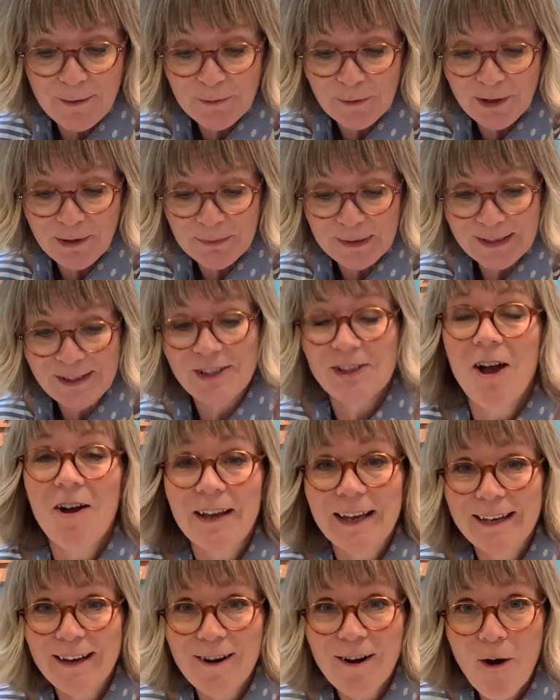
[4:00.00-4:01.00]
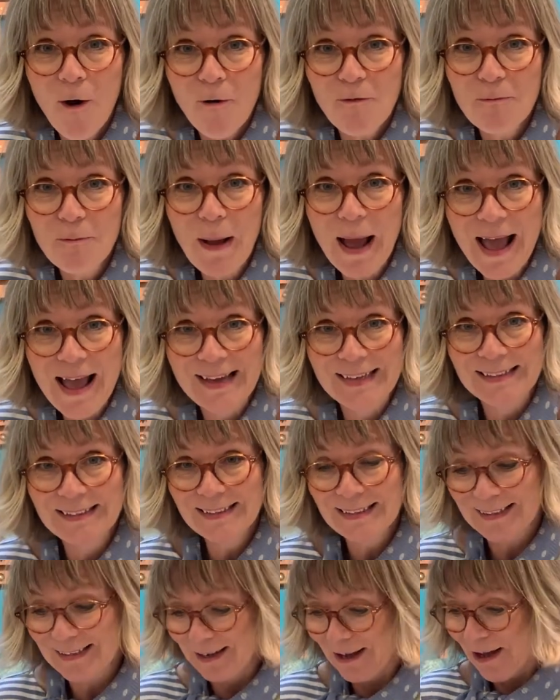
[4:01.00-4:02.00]
I'm going to be chucking a lot of
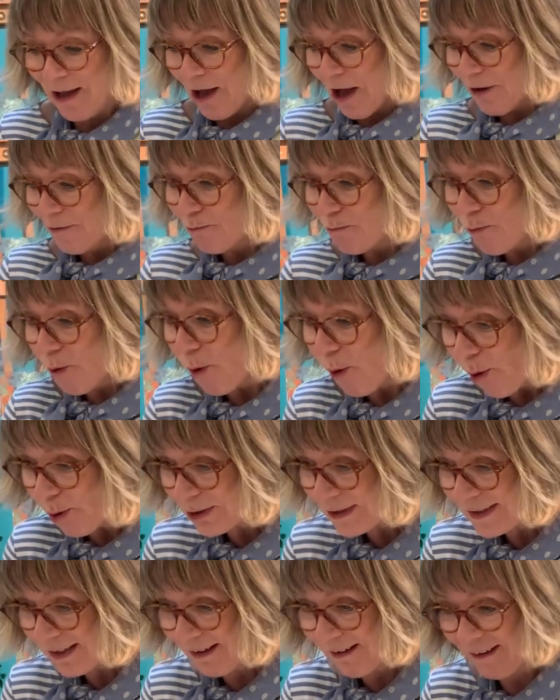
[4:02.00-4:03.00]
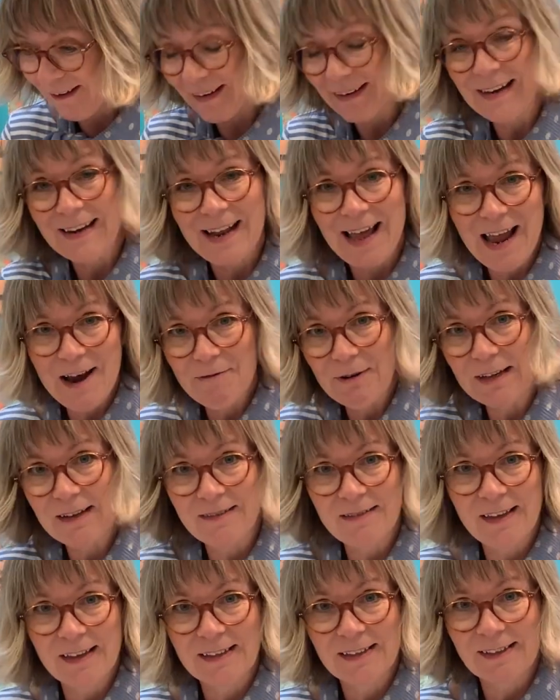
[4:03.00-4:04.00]
paint and water and layering
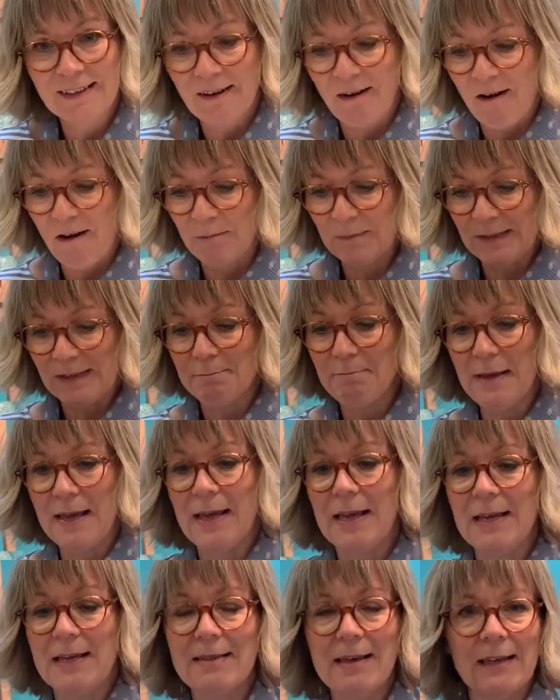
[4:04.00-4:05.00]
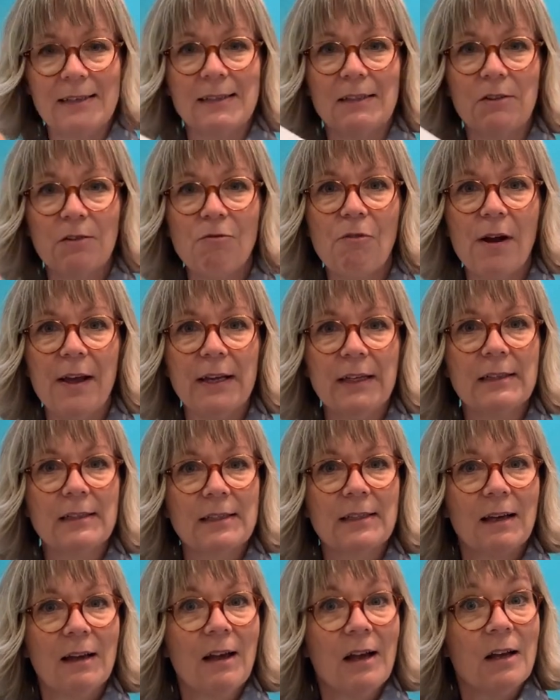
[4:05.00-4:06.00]
things up. To me, that is a great
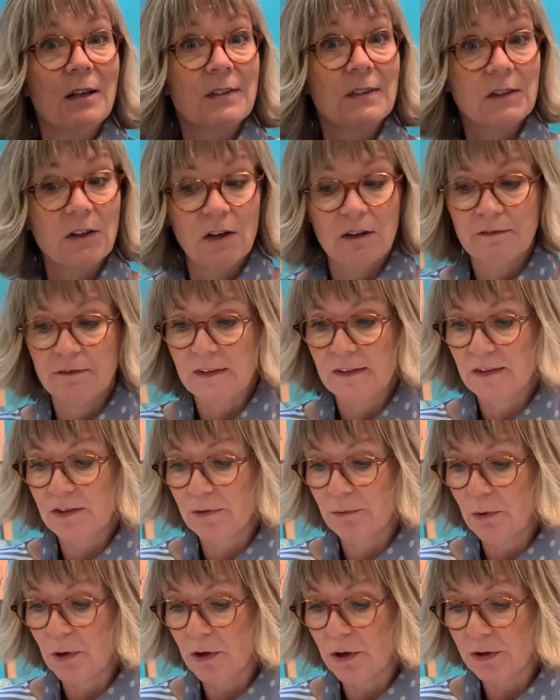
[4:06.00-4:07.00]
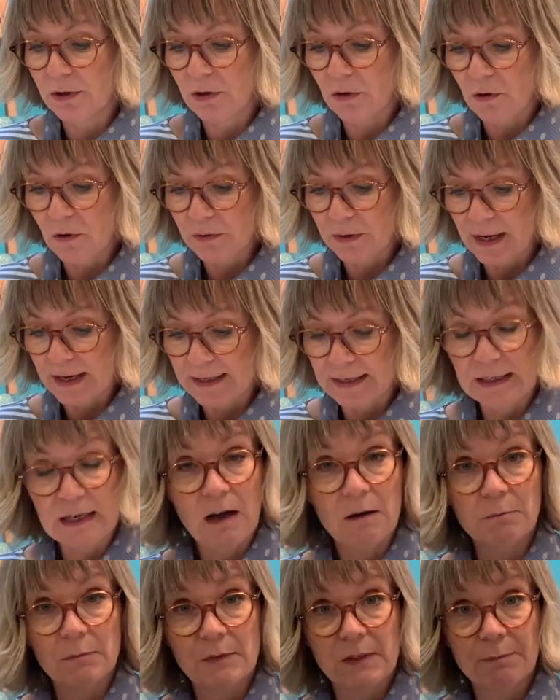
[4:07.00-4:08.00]
surface to work on, and it
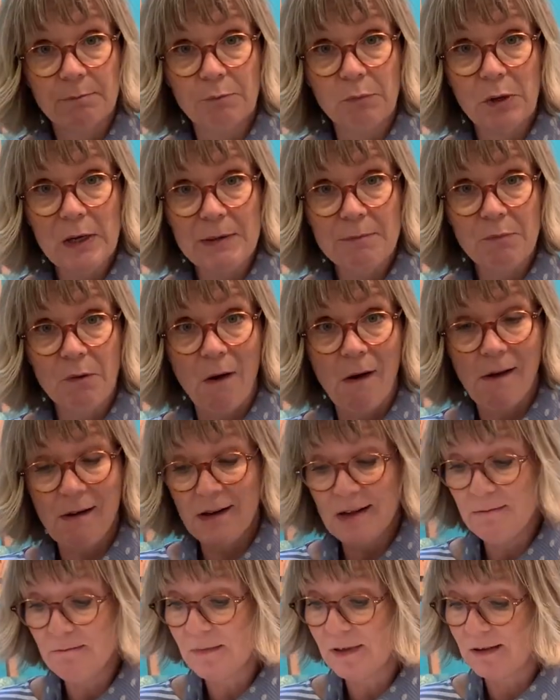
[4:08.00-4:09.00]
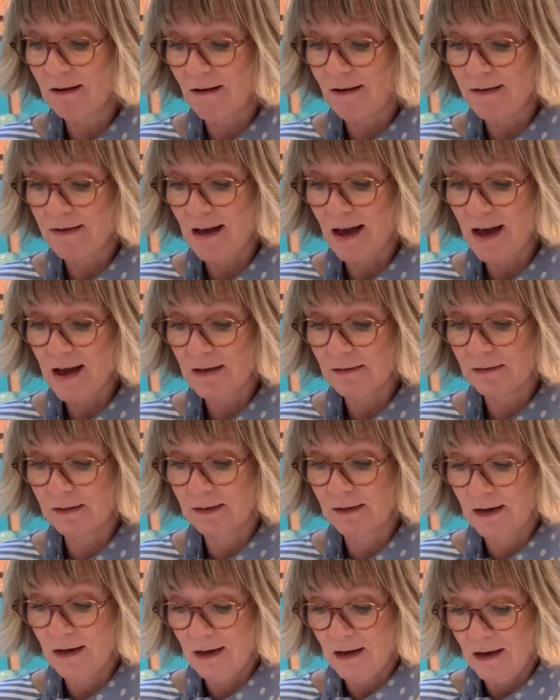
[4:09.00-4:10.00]
comes pre-primed like that,
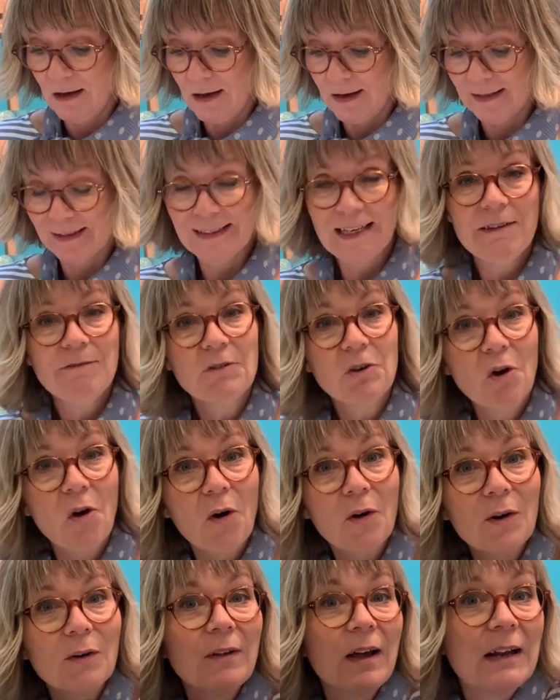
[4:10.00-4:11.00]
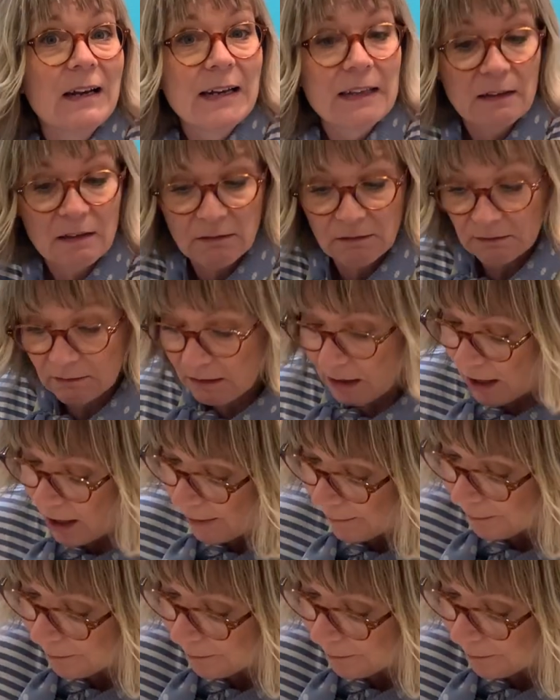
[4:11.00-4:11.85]
and it's even got a little